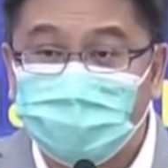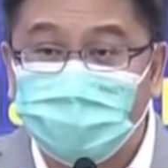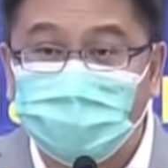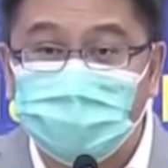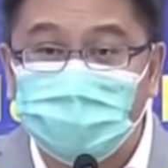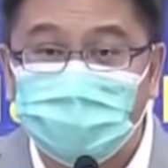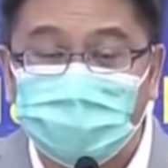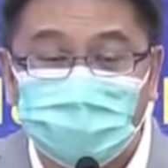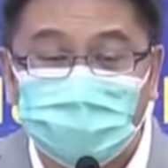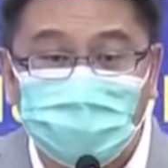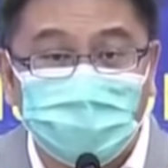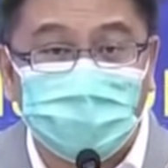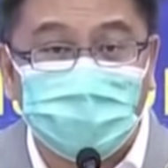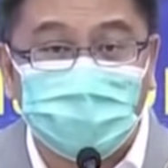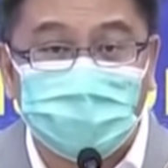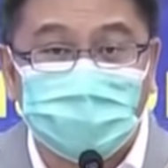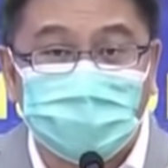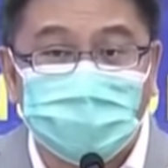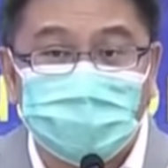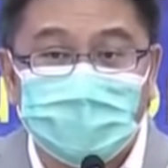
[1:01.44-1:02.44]
for in the
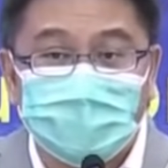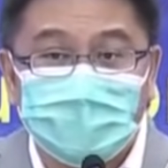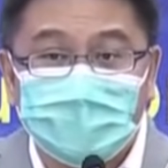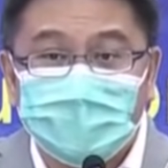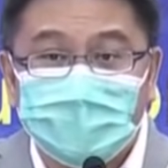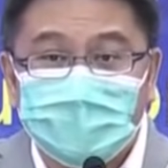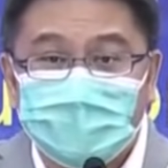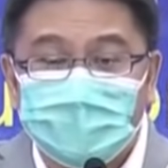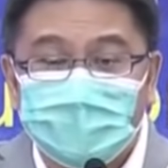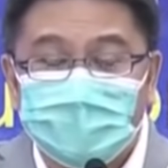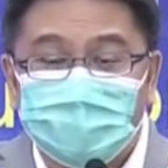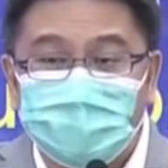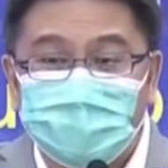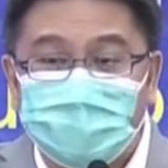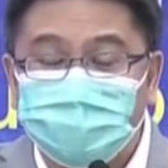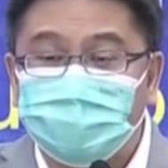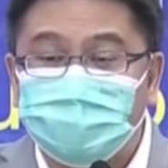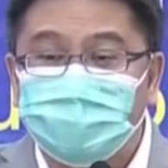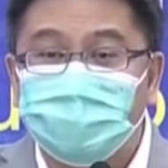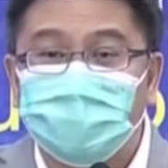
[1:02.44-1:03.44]
morning
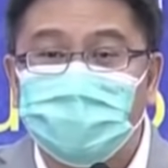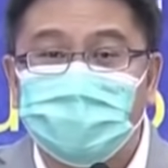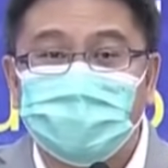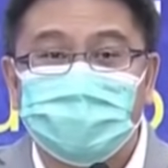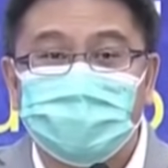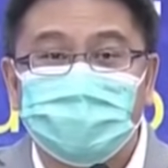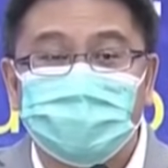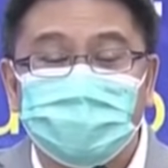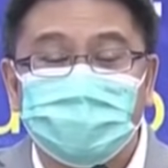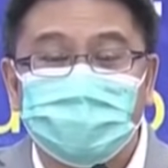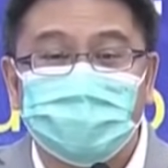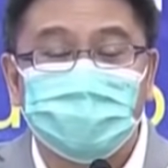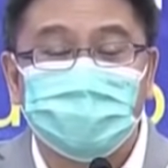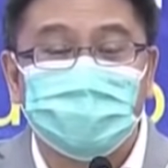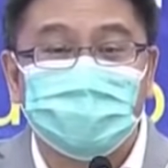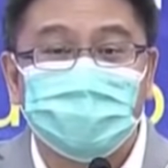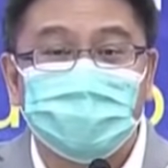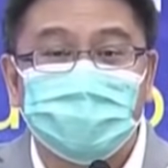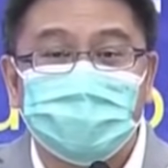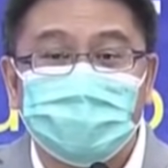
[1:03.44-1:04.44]
may have to change in
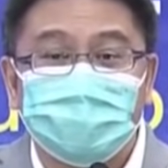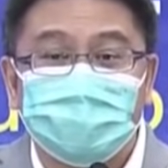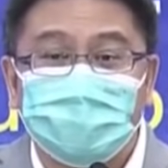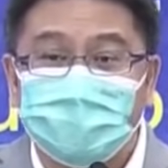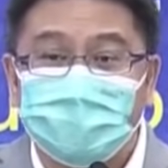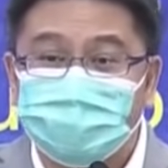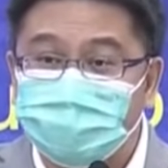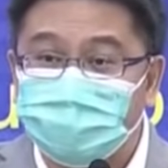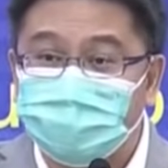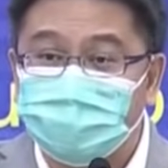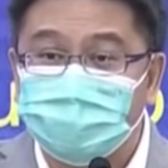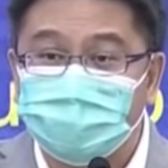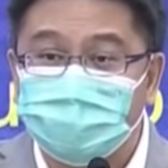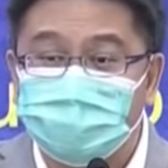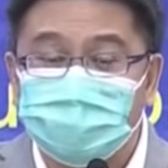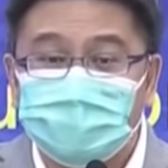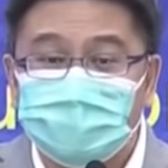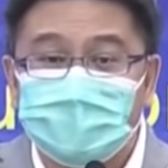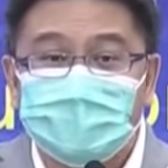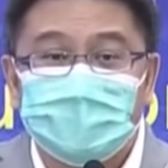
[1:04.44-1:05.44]
the
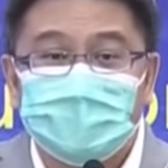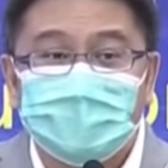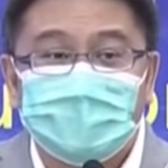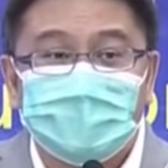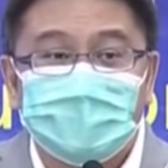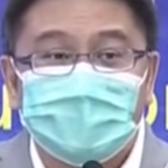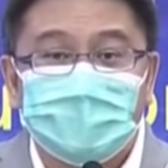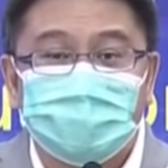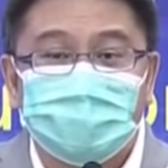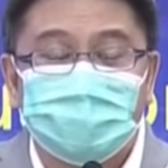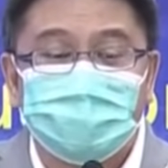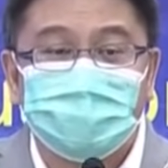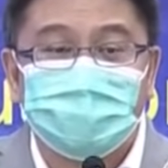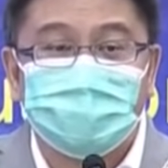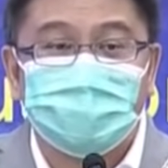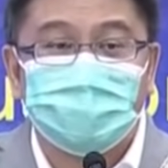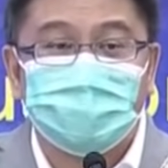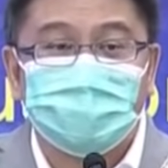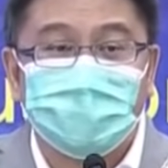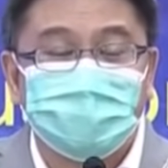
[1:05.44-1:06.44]
afternoon.
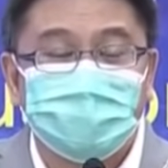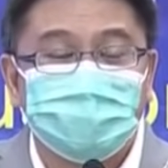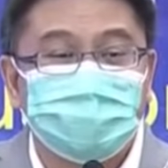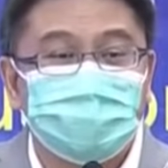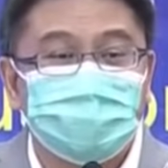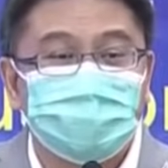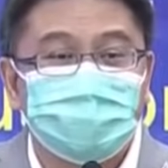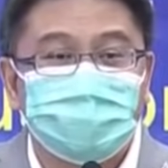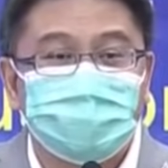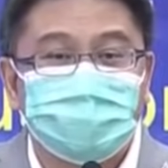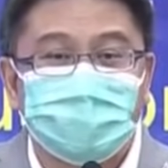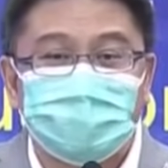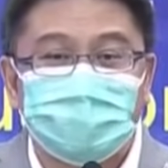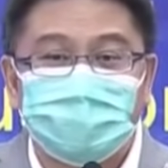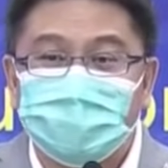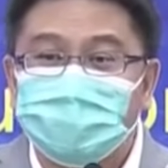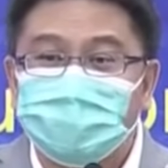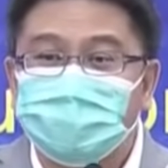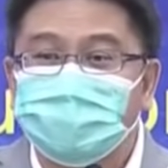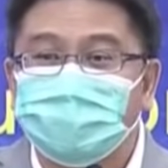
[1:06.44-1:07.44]
So we have to
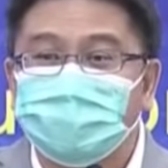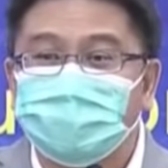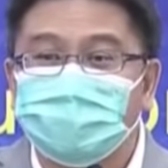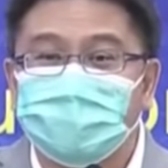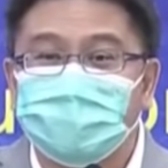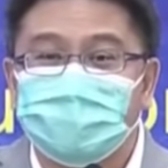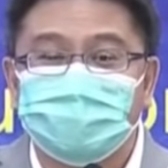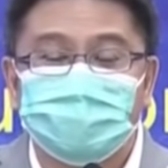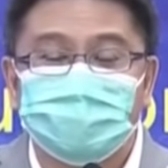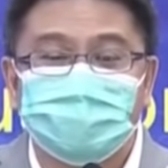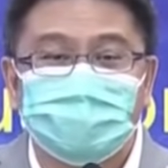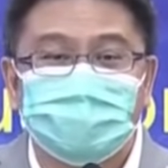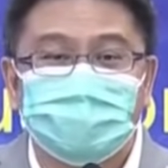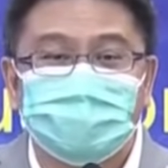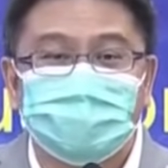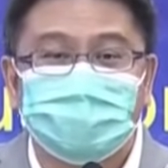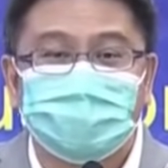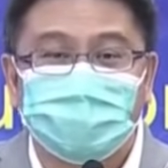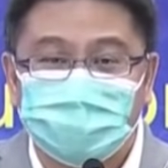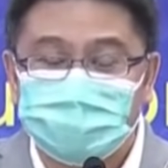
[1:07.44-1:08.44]
adjust the
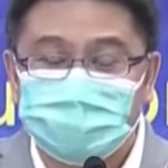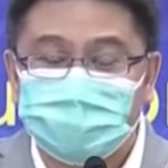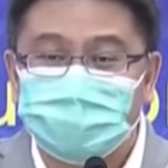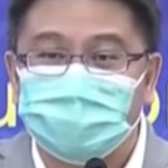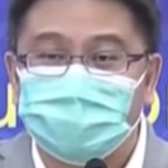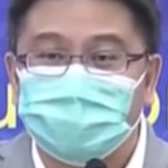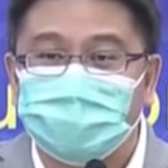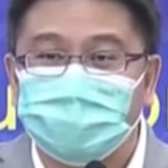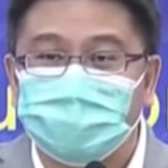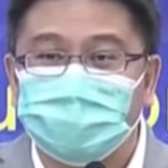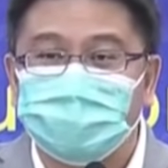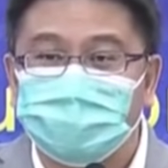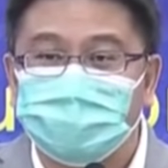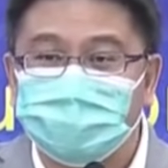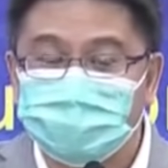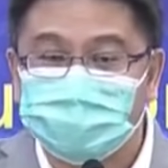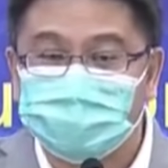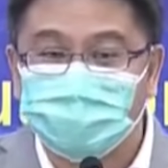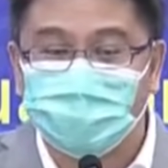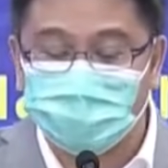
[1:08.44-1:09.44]
measures constantly.
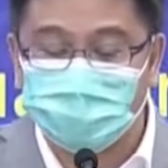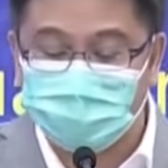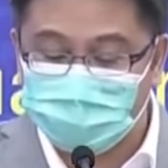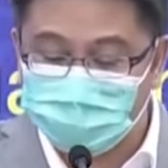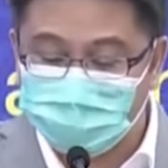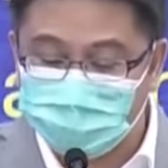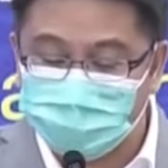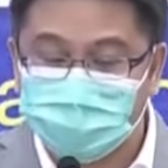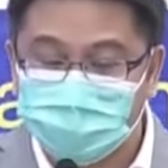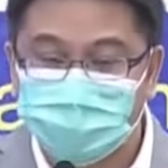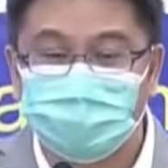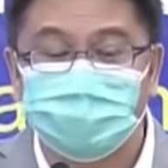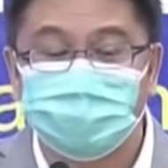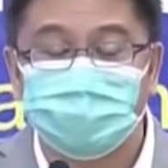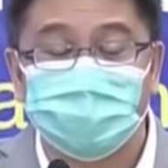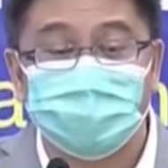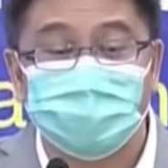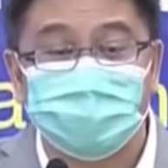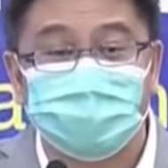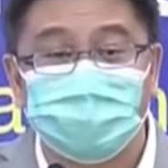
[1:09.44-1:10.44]
This is what the Director
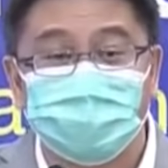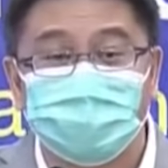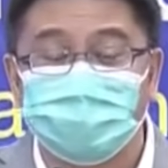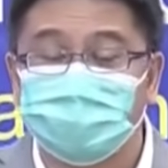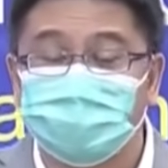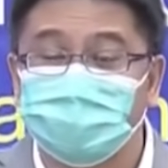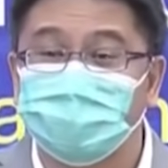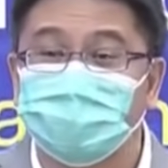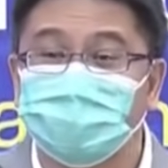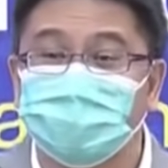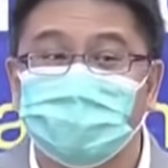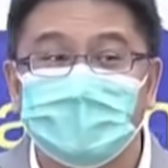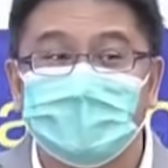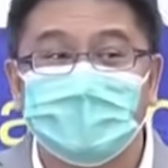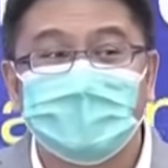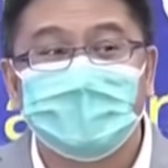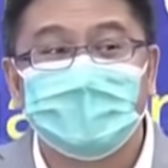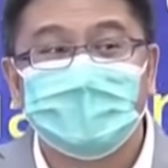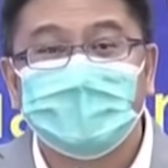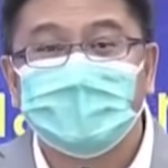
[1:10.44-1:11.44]
General of the
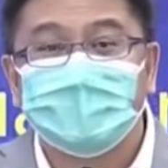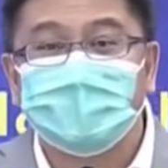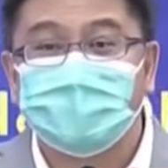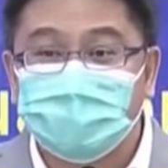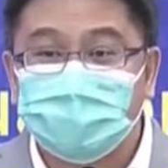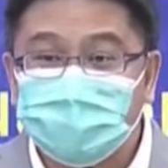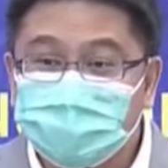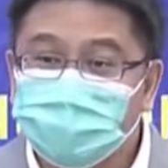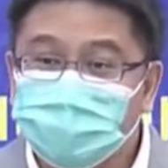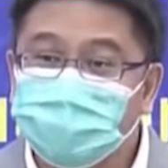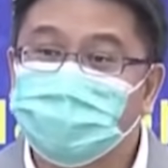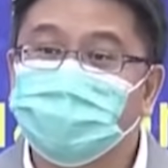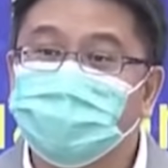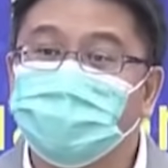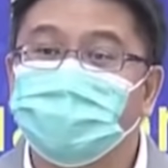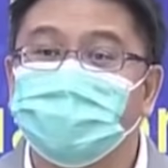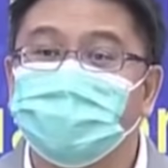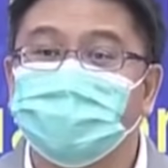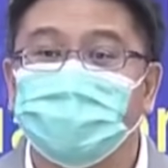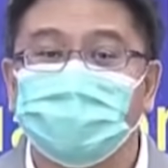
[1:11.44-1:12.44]
Disease
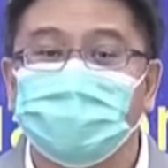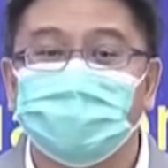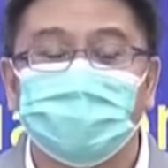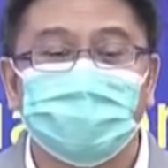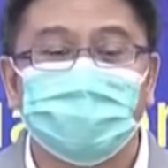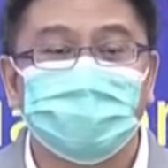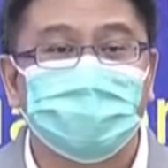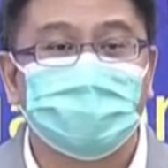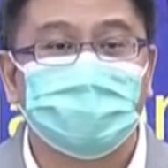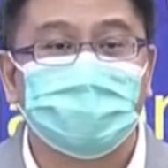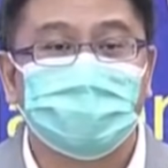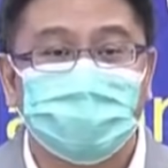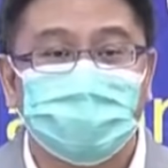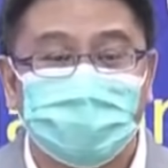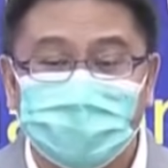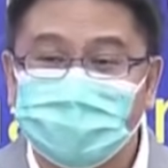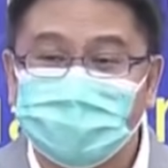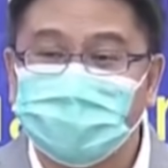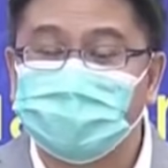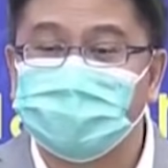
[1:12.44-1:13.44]
Control Department
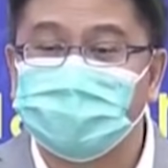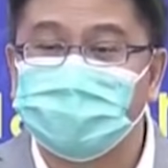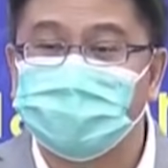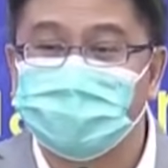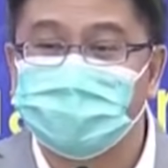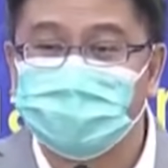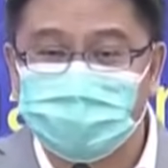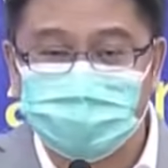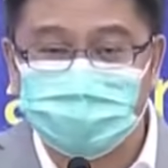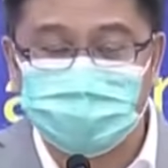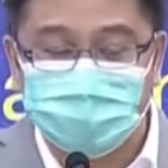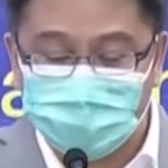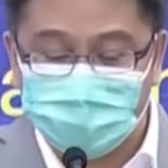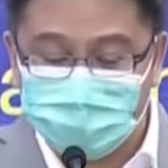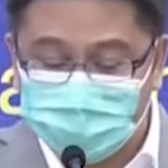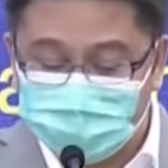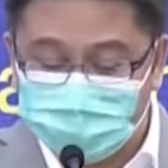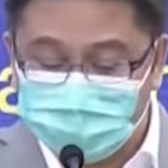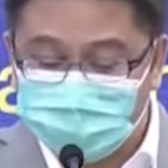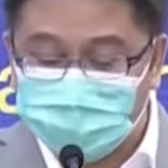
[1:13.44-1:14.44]
highlighted yesterday
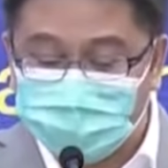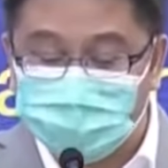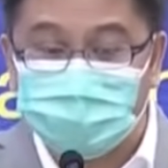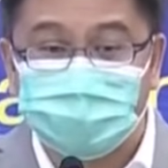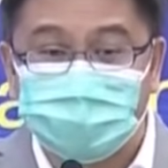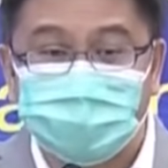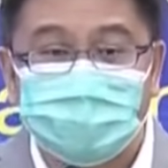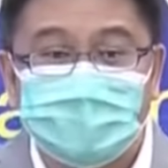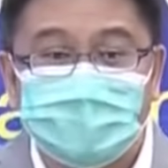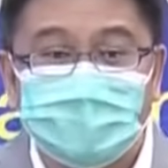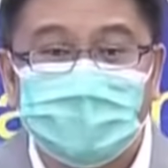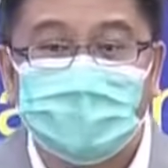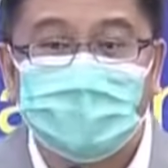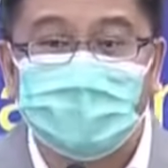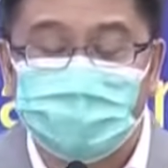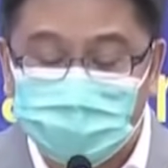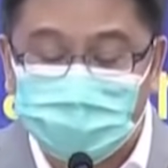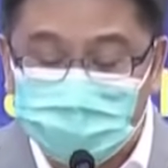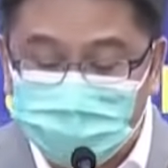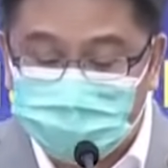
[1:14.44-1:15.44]
in his
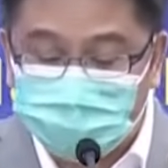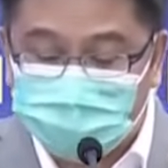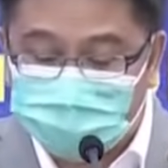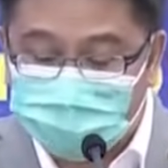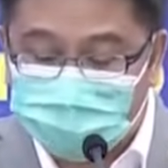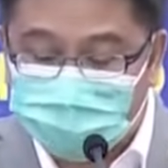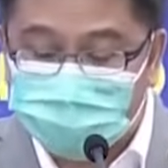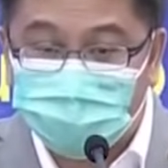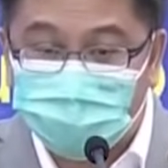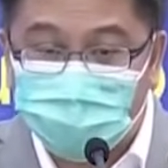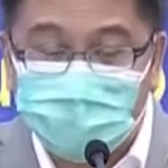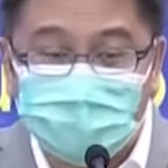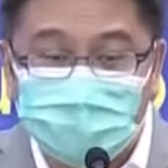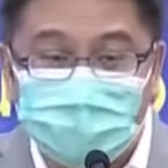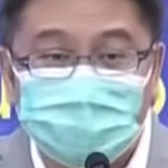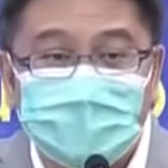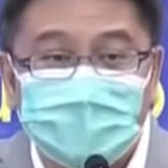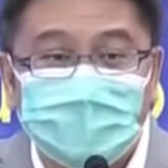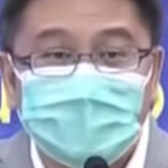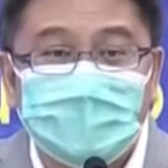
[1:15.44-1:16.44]
briefing as
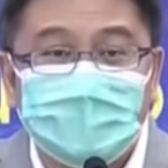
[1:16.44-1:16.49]
well.